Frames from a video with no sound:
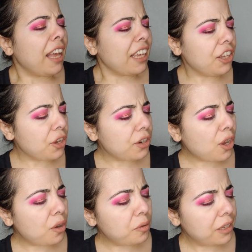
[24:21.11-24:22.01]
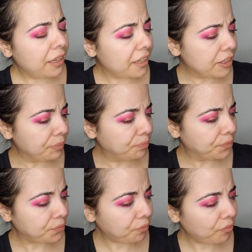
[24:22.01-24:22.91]
You know,
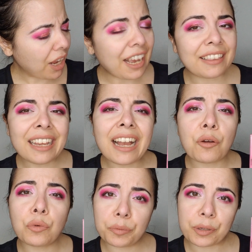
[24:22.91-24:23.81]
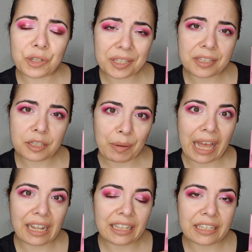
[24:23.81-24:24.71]
I think I would purchase this
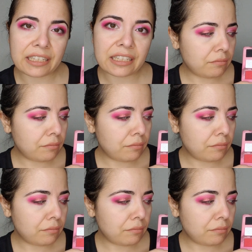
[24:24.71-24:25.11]
palette,